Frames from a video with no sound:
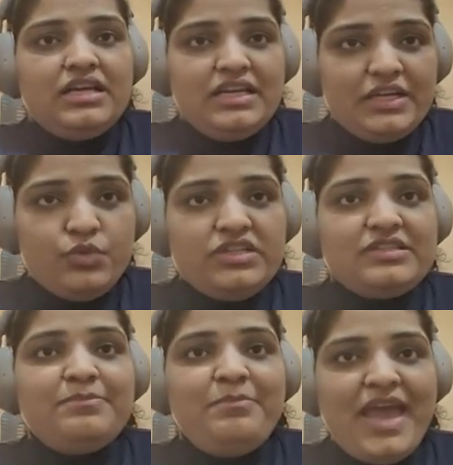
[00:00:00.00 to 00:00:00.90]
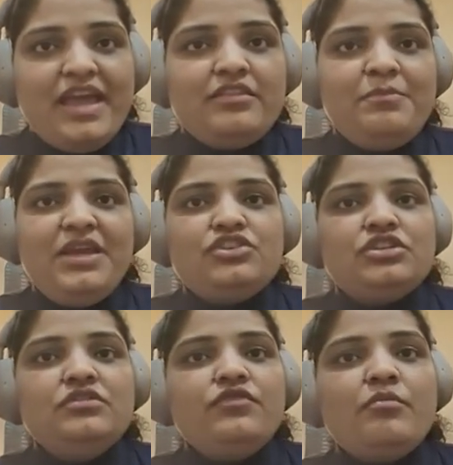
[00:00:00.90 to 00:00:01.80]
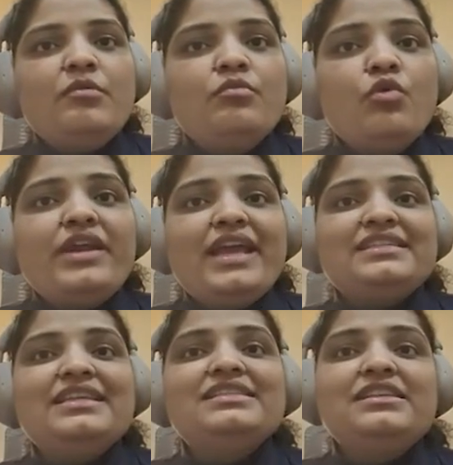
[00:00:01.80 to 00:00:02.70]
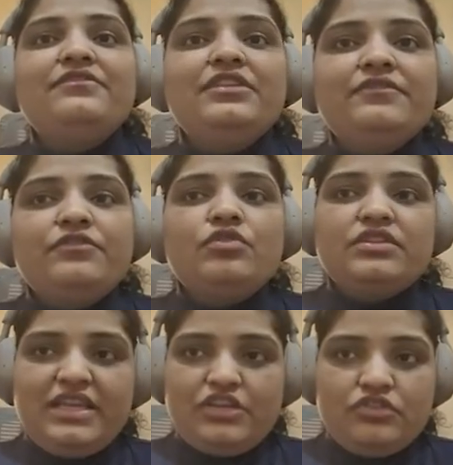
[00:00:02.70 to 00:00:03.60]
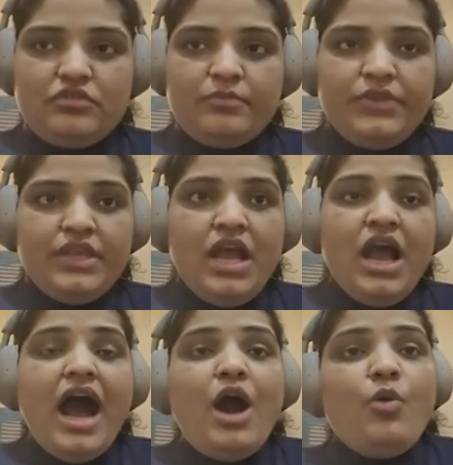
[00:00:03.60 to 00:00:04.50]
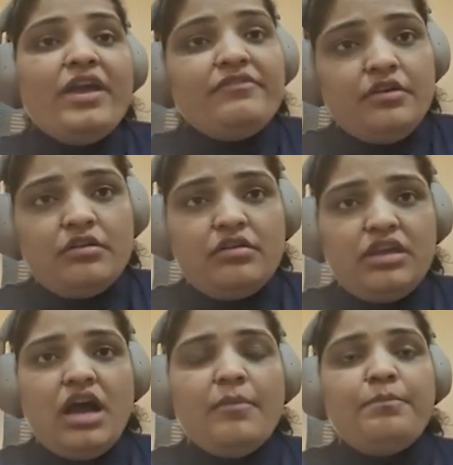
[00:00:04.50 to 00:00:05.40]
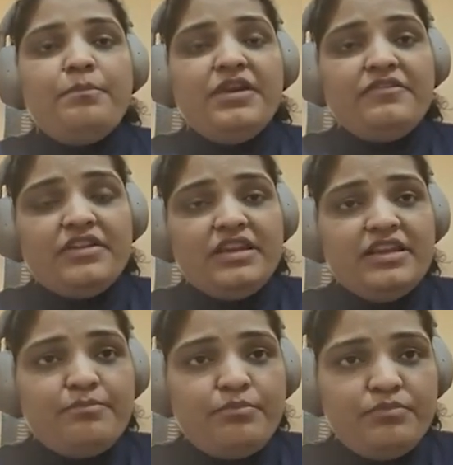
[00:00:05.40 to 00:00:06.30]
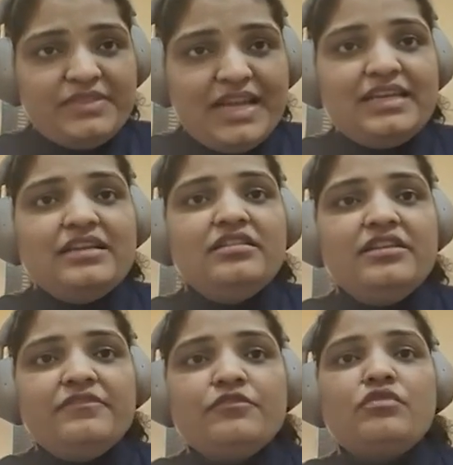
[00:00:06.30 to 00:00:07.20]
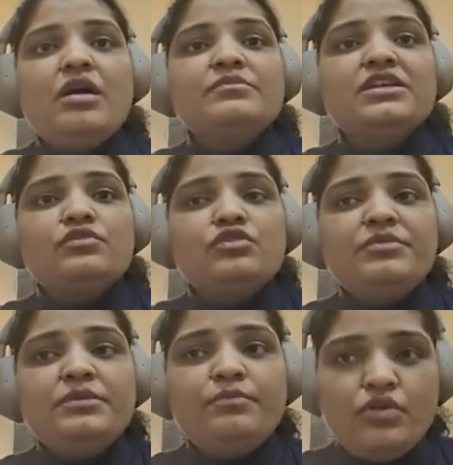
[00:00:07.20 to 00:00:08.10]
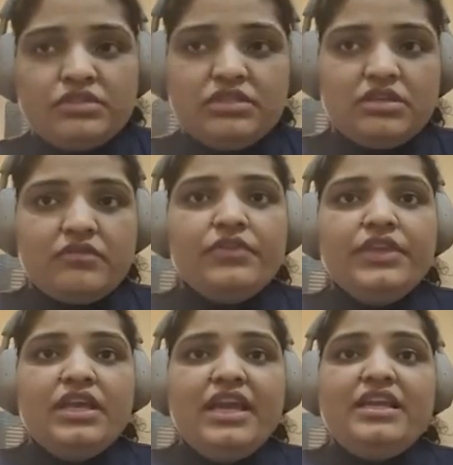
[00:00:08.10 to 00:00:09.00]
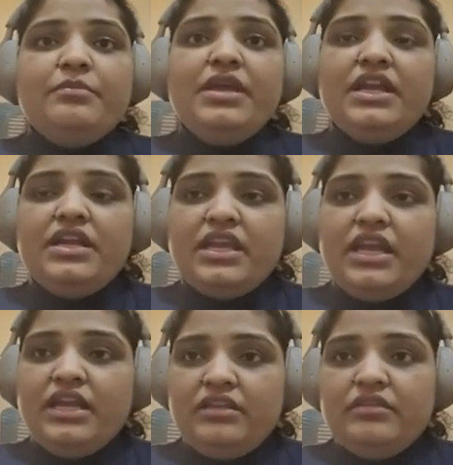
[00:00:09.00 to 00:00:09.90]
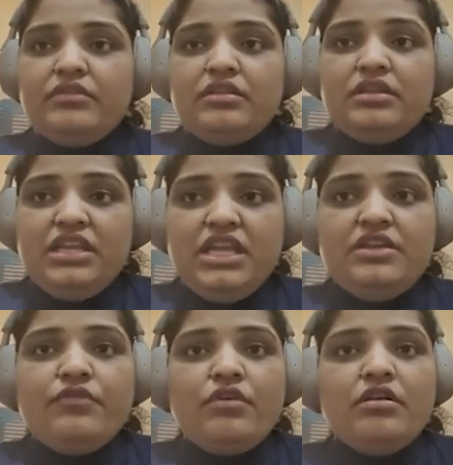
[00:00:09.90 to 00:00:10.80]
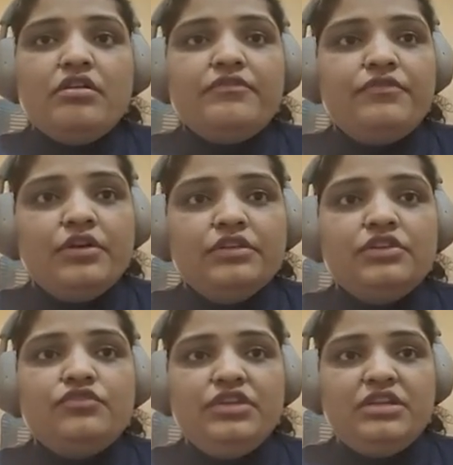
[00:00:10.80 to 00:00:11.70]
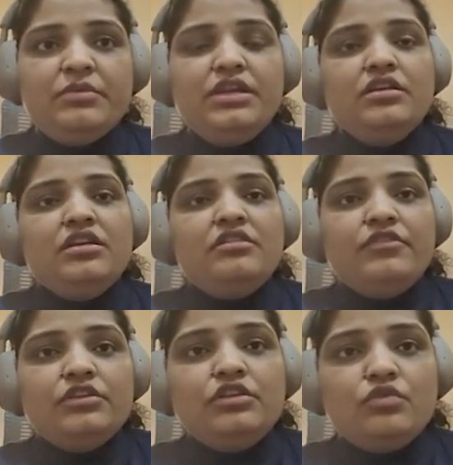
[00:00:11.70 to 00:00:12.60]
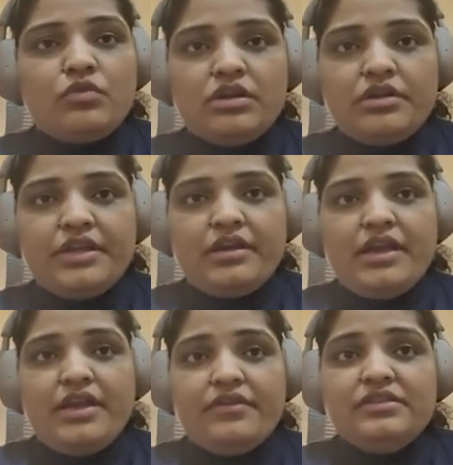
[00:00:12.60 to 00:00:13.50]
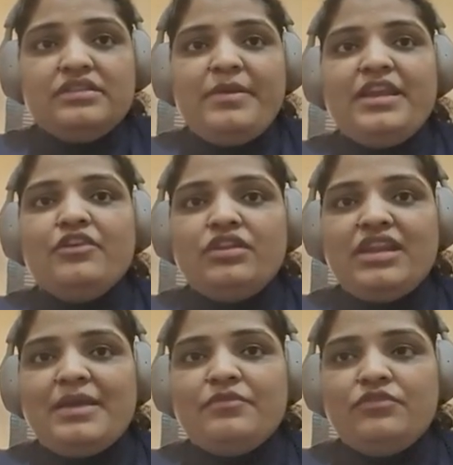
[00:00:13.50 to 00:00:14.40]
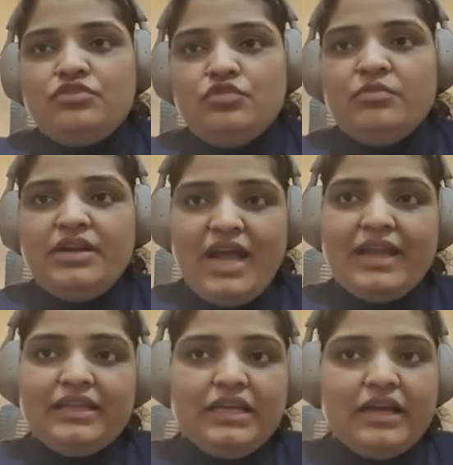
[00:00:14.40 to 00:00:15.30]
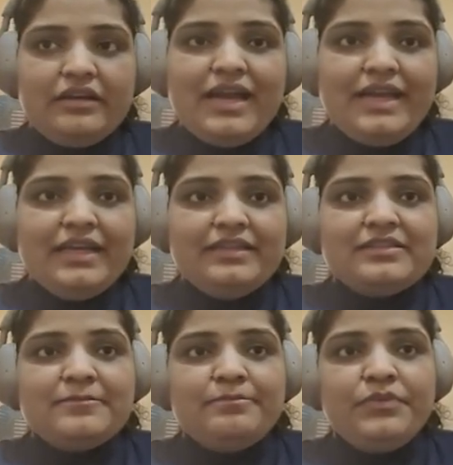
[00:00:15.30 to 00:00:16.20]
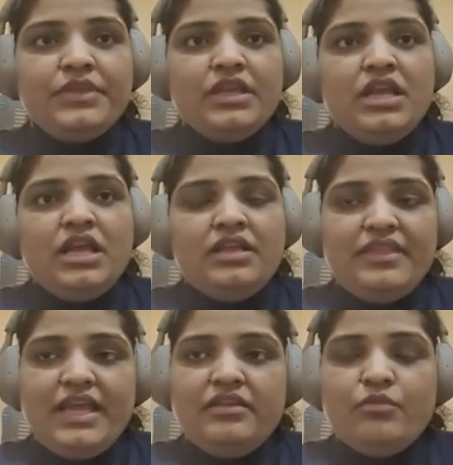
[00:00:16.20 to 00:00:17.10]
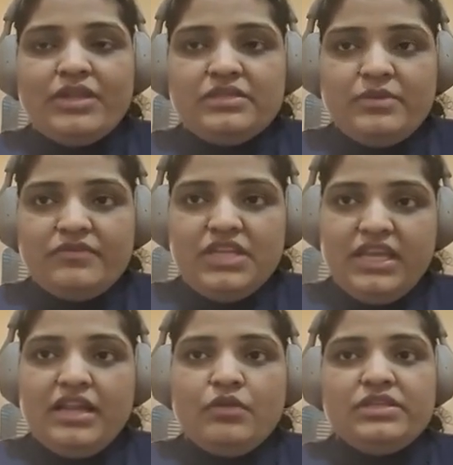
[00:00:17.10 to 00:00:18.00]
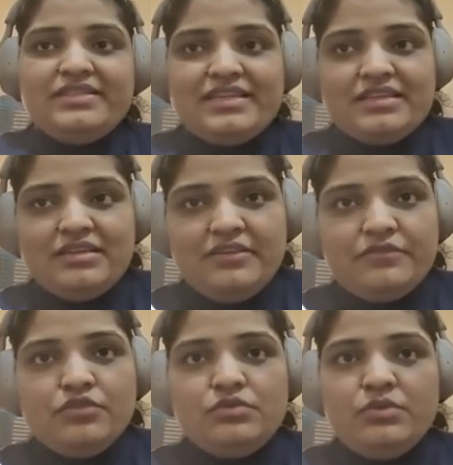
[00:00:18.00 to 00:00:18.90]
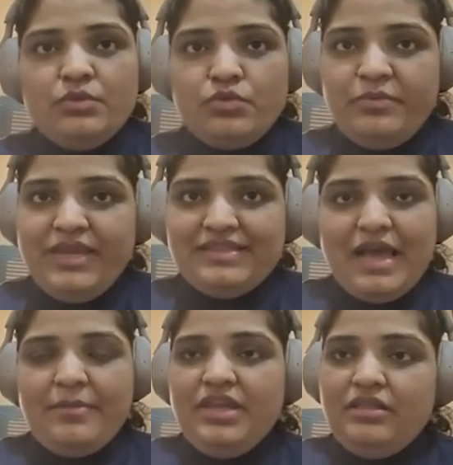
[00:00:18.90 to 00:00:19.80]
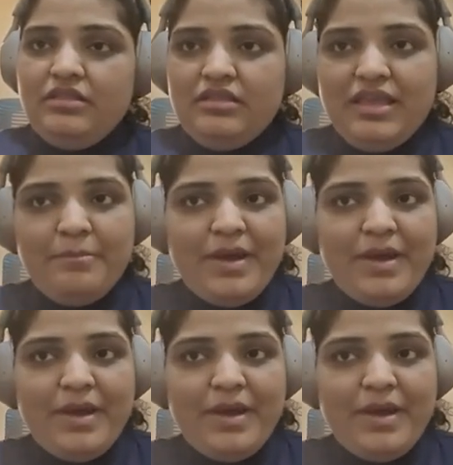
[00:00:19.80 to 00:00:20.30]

it would spare the patient from a more extensive lymph node dissection. However, if a sentinel lymph node comes out to be positive, it may indicate the need for a further treatment, further nodal clearance, depending on the type of the tumor and the current guidelines. Then, once we have taken out these sentinel lymph nodes, we would be examining them